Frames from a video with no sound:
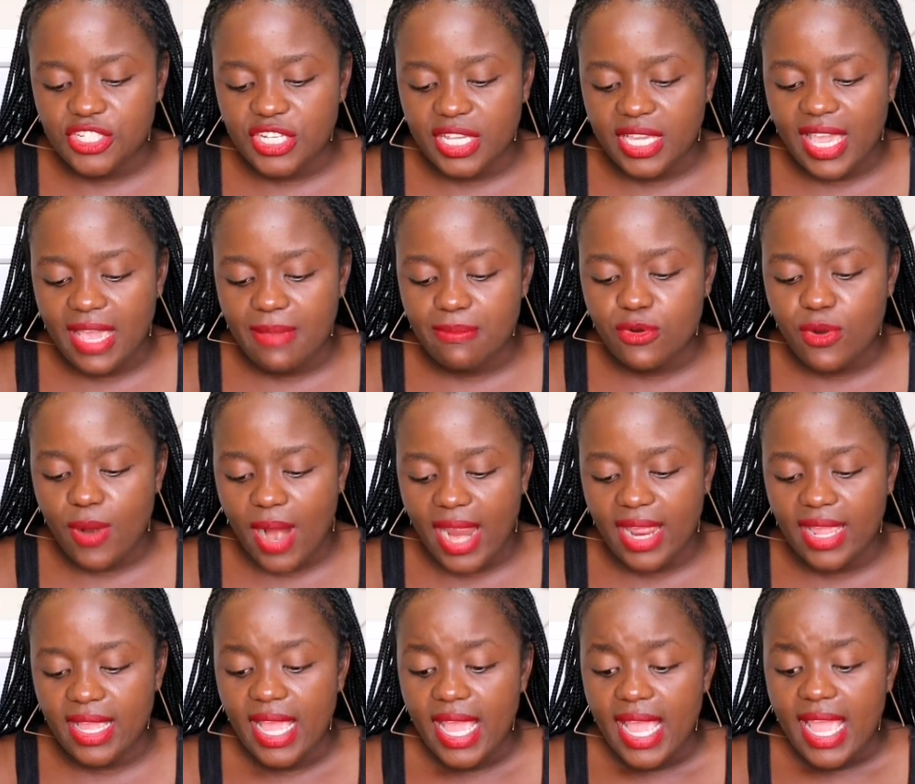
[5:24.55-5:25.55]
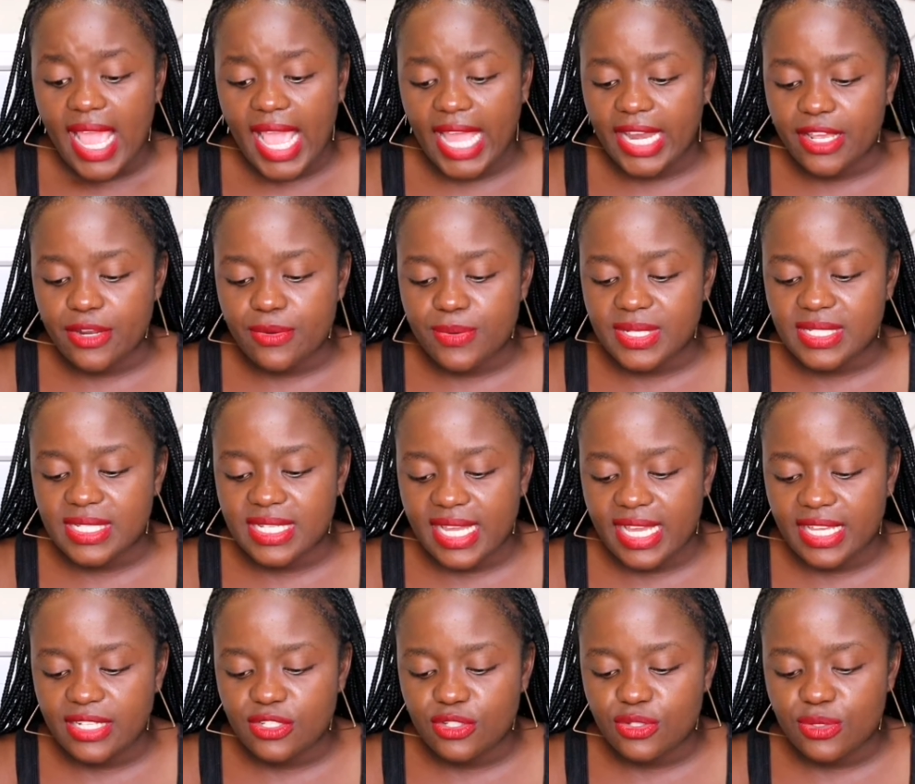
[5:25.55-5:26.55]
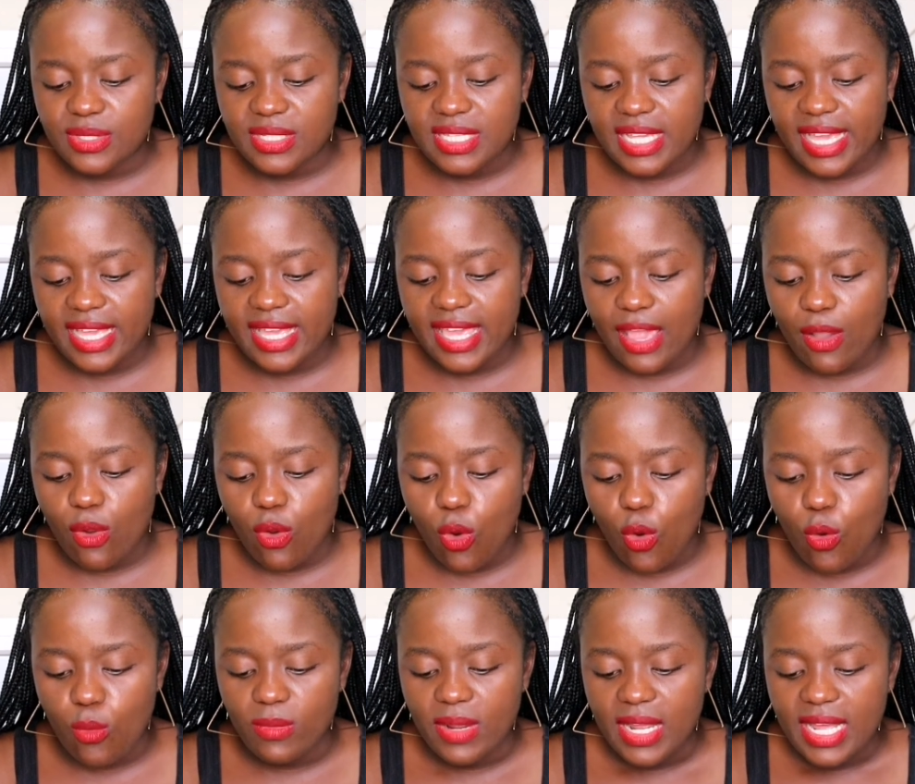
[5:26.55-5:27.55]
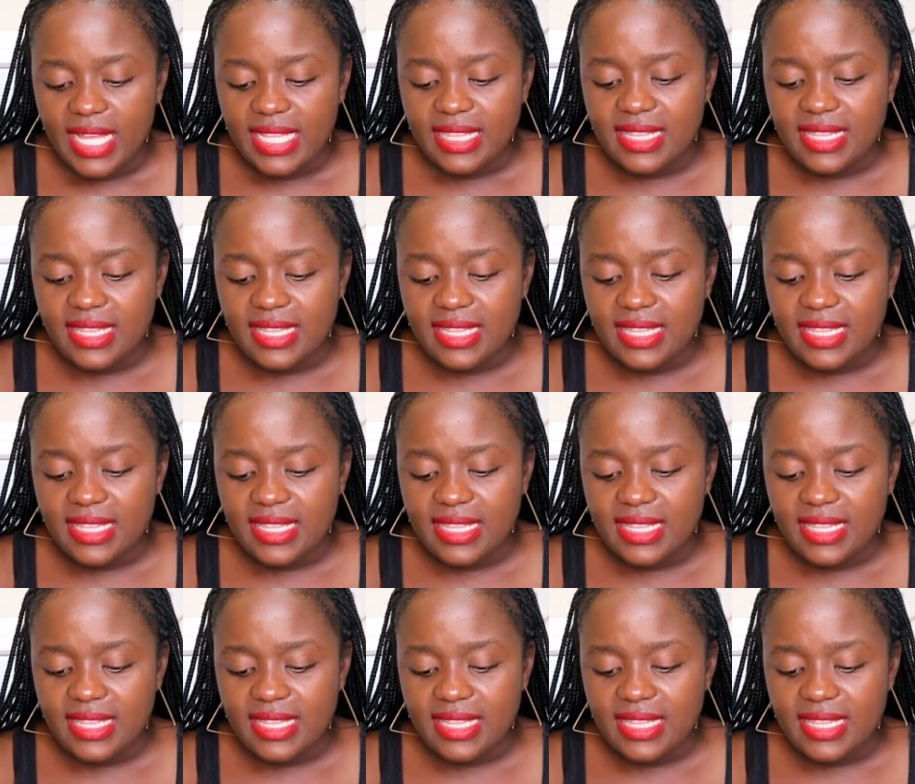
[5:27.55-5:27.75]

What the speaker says: She came crying, and it was late to take her home.